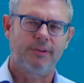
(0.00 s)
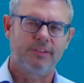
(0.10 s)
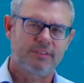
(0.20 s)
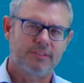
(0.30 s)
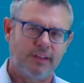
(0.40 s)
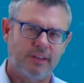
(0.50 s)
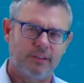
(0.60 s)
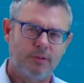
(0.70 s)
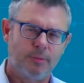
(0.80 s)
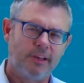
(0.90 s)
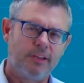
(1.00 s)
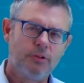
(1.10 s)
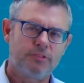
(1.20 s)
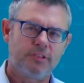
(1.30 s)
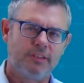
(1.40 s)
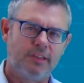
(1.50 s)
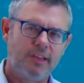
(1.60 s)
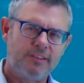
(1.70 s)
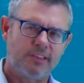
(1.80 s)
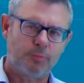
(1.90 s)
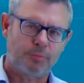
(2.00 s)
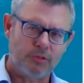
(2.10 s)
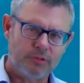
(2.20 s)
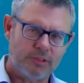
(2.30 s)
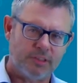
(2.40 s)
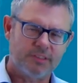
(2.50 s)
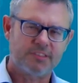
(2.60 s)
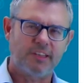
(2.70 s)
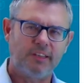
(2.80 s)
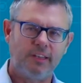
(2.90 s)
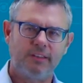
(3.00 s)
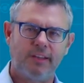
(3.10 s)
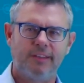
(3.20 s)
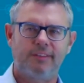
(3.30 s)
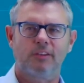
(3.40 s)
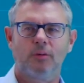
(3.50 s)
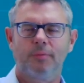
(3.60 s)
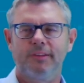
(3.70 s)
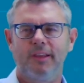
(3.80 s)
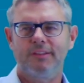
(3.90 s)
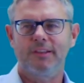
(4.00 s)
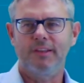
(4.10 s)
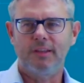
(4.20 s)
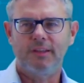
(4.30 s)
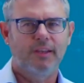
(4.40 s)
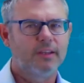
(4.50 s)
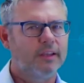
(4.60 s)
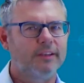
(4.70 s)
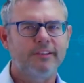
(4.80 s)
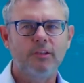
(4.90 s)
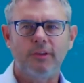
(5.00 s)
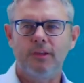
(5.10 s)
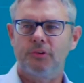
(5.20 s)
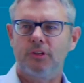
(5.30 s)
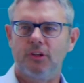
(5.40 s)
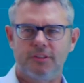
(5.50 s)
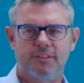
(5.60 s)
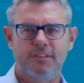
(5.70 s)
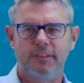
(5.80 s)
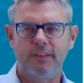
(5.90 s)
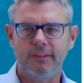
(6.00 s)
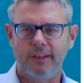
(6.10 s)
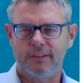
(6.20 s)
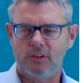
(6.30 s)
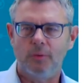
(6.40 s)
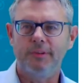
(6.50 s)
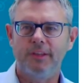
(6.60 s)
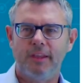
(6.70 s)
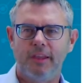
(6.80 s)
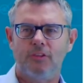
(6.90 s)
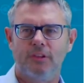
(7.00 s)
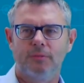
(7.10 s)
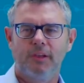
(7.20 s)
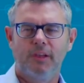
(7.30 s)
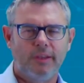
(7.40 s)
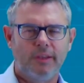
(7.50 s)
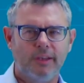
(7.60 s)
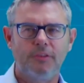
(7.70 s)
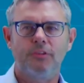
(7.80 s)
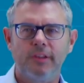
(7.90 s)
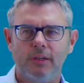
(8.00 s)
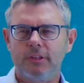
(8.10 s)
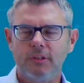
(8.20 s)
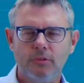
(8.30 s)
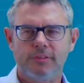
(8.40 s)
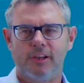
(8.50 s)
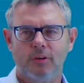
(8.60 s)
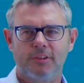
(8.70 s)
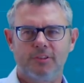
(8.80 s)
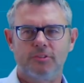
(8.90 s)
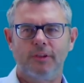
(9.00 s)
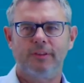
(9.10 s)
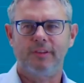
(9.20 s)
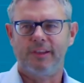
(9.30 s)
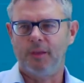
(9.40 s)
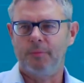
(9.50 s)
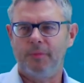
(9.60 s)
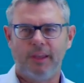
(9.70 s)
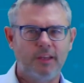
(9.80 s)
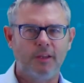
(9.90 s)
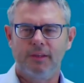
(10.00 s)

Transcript: is typically using the Ethernet protocol, sending data over data link, and is looking for losses in the data communication. And if you don't lose over a certain time any